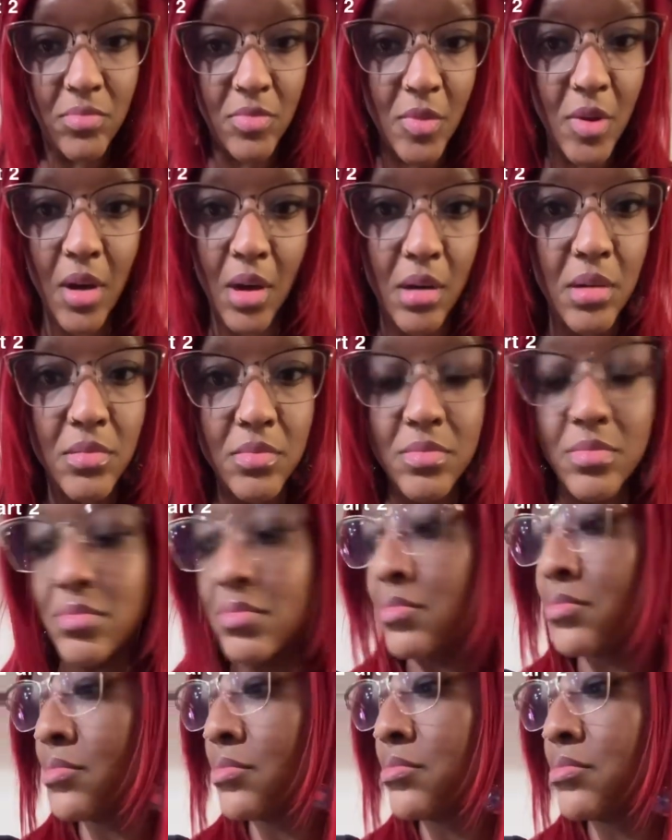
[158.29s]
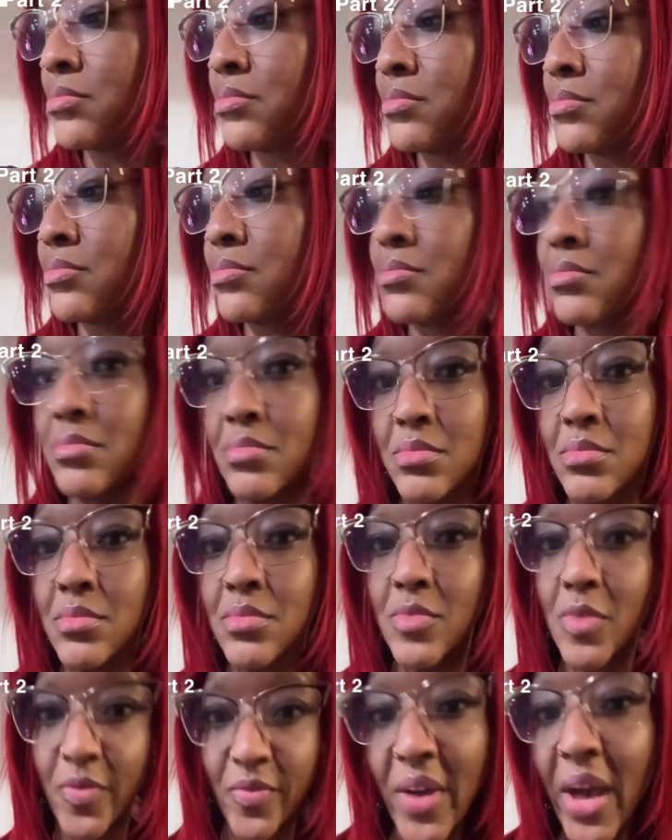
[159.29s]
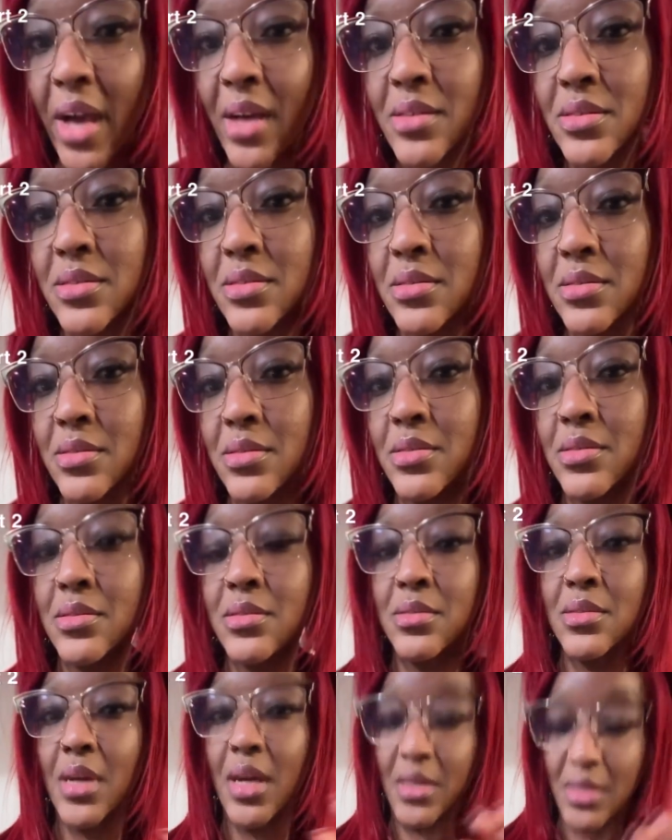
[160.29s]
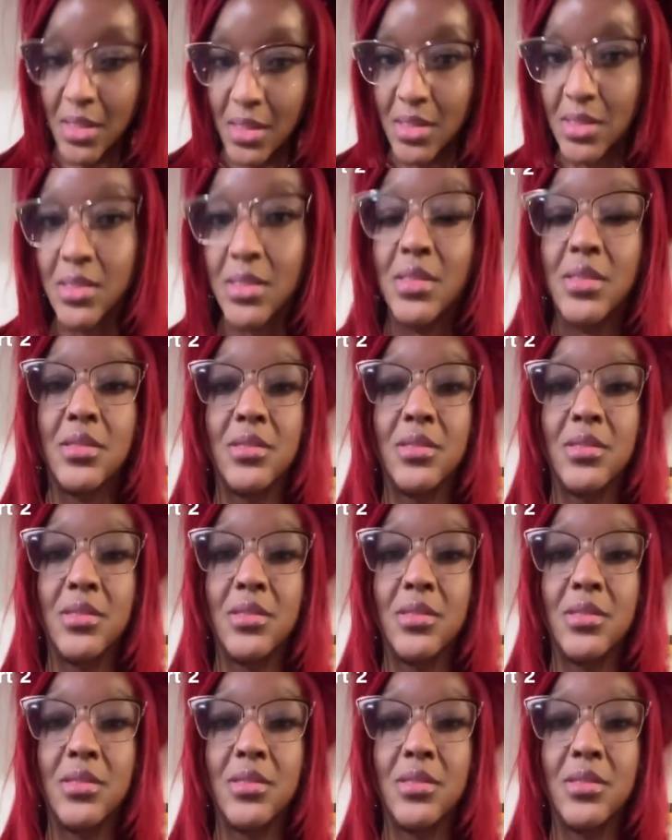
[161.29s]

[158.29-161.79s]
go fast. I need it to